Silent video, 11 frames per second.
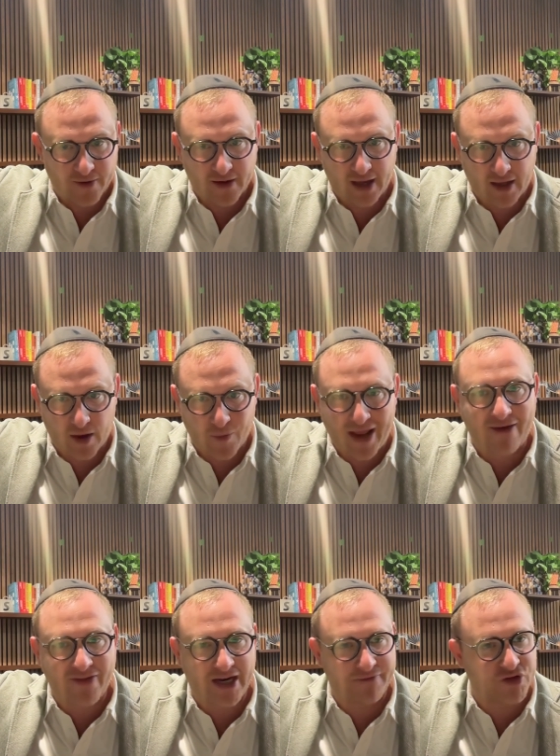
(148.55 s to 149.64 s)
And, and we have
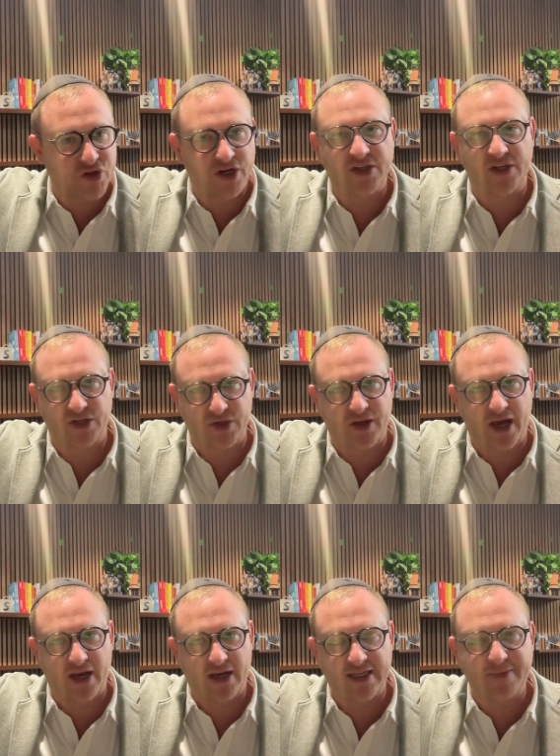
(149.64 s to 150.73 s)
that infrastructure to do
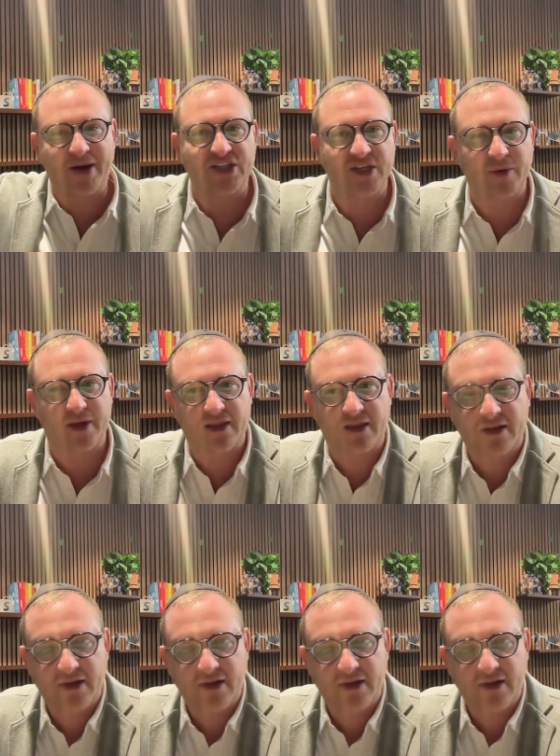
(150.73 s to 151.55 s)
that. And especially with